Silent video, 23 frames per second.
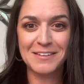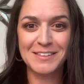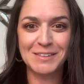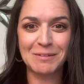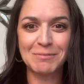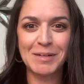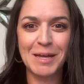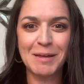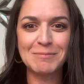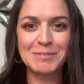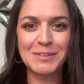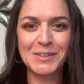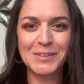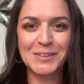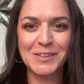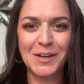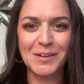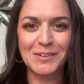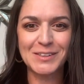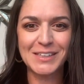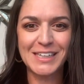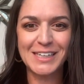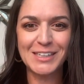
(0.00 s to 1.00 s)
Sometimes
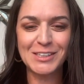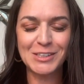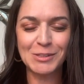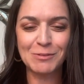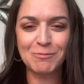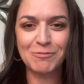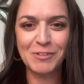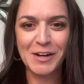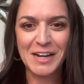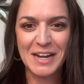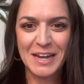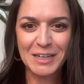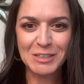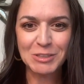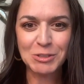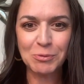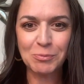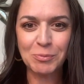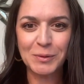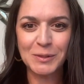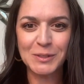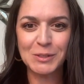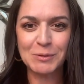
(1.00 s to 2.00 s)
I'll teach some
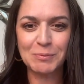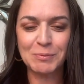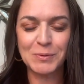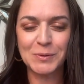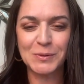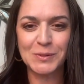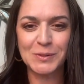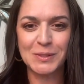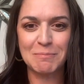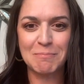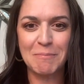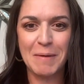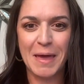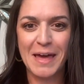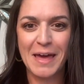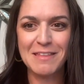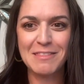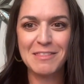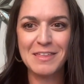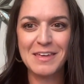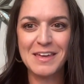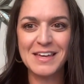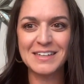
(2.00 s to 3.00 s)
financial principles and
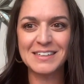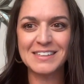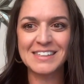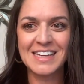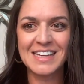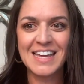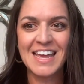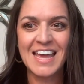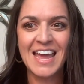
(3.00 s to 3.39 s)
math things,